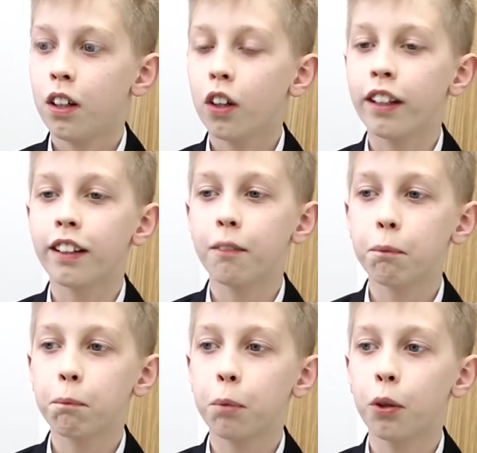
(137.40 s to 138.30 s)
like
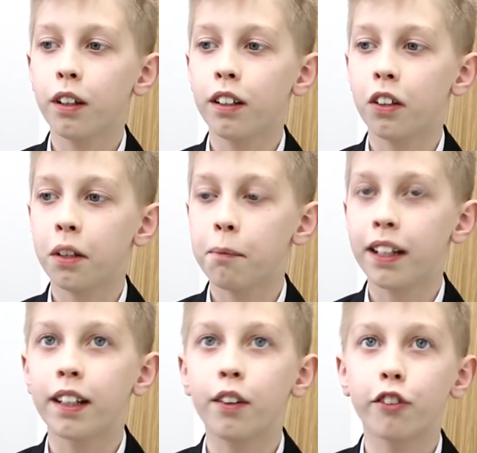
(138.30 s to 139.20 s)
putting like
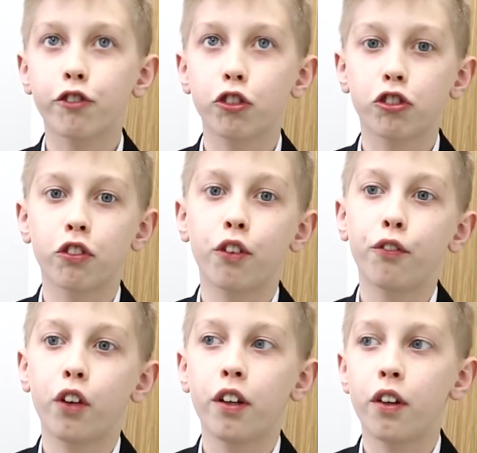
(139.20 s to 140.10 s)
making the structure
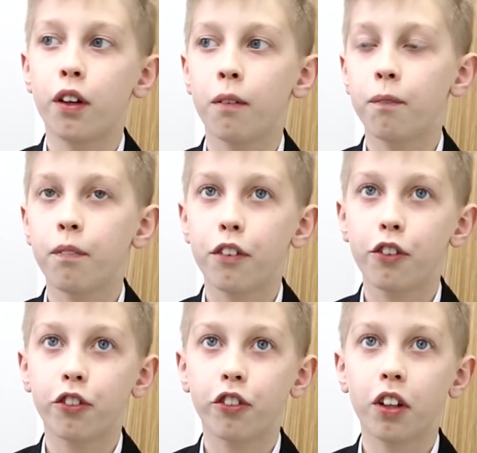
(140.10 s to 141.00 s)
of like the
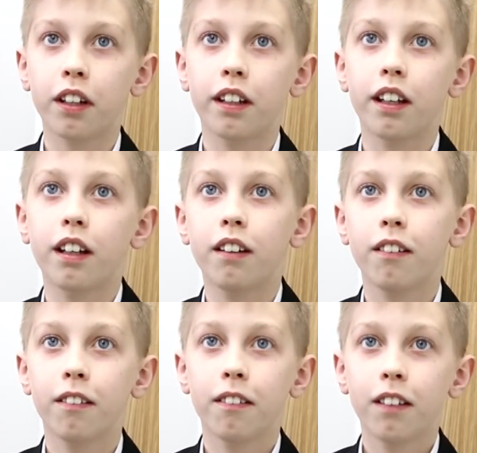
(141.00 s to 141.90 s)
like yeah
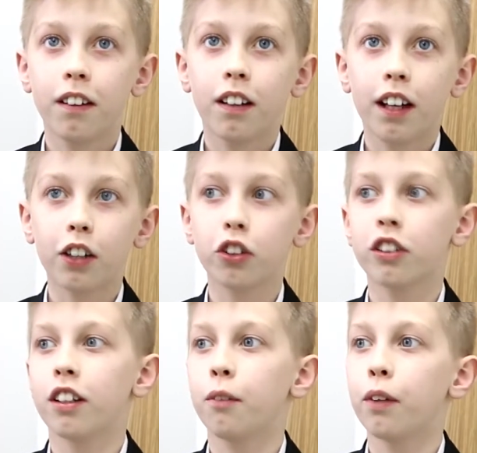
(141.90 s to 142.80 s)
and
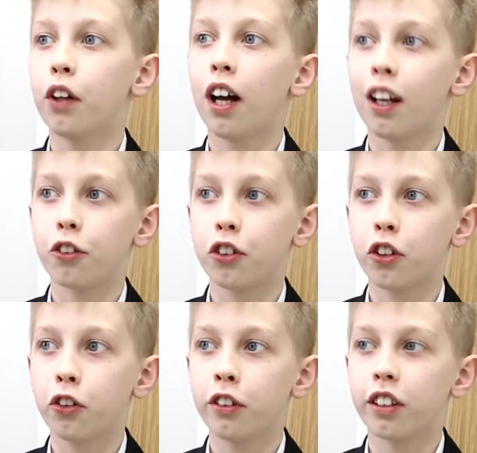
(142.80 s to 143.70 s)
because like we're not allowed to
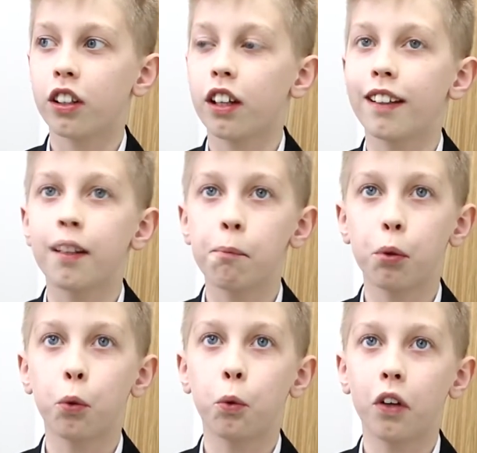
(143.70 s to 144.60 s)
use a, a
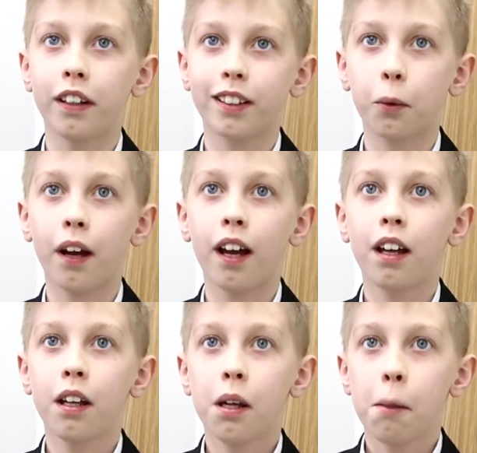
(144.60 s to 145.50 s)
simple like square
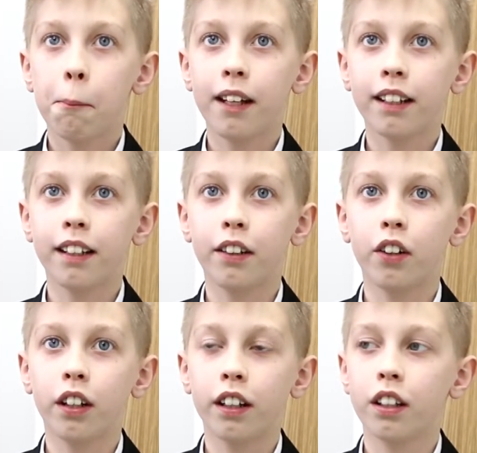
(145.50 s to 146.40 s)
making
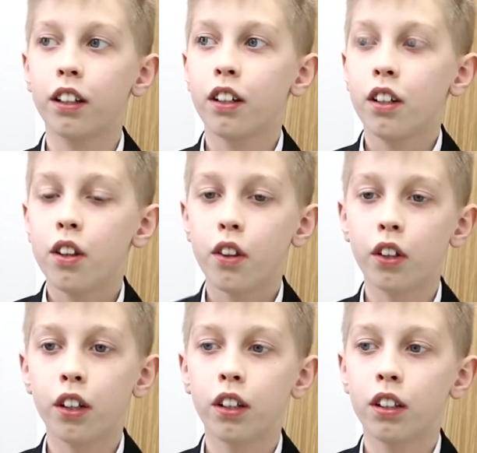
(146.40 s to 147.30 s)
like
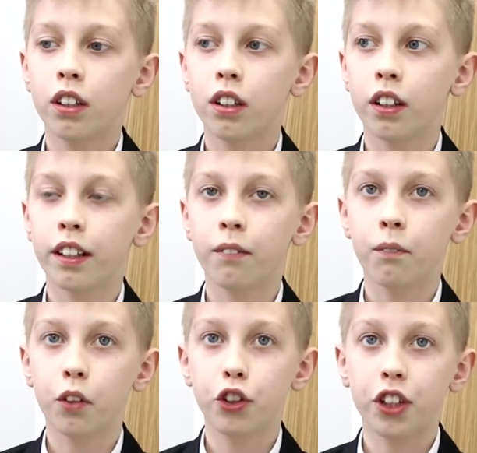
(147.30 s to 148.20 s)
the like
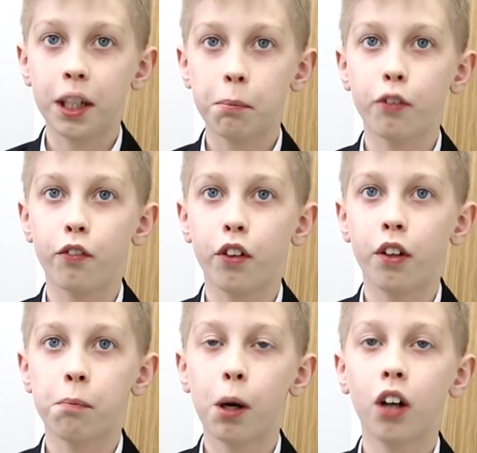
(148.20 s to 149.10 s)
the shape of
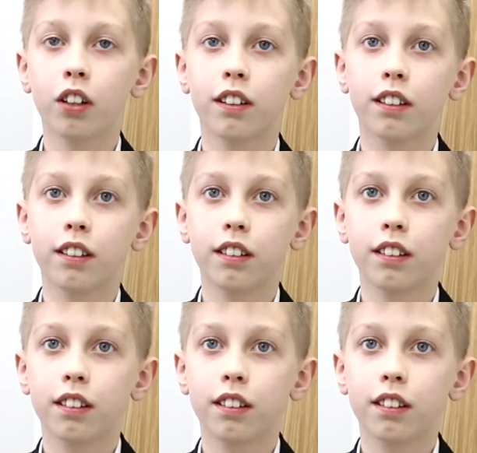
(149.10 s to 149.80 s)
the box